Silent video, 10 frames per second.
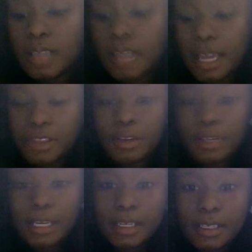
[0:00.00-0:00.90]
Ninth
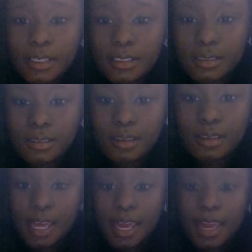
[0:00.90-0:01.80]
graders, so
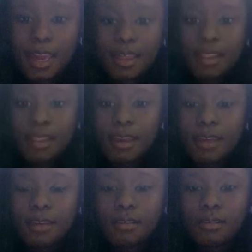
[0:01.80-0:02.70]
aka like
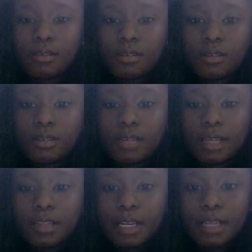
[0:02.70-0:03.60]

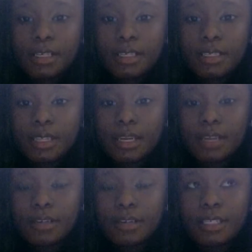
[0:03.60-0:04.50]
ninth graders, they
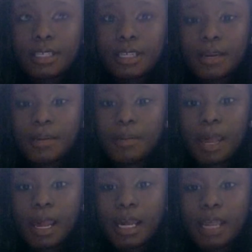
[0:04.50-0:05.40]
dressed up
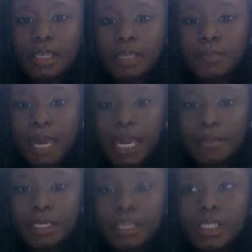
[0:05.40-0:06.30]
as
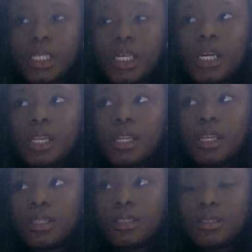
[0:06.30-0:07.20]
babies.
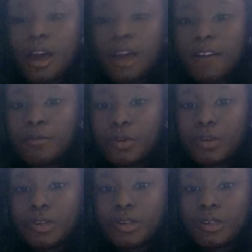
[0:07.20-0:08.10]
Then
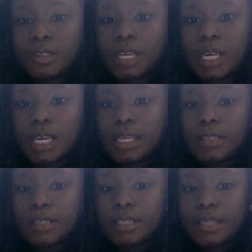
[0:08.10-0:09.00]
sophomores, they
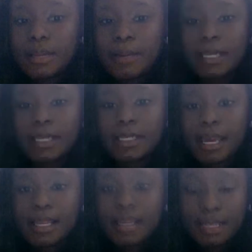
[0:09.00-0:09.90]
dressed up as
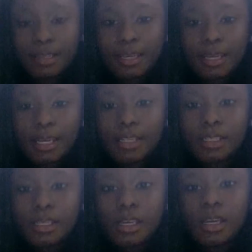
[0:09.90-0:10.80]
like little
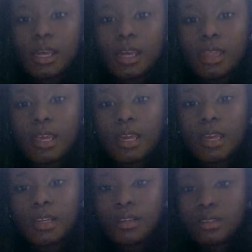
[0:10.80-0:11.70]
kids, and
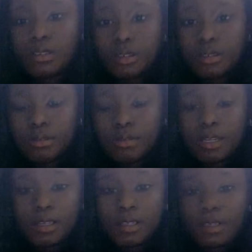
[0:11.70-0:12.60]
then
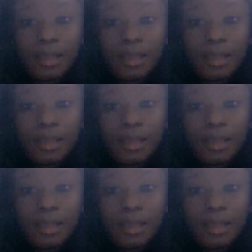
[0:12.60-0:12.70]
juniors,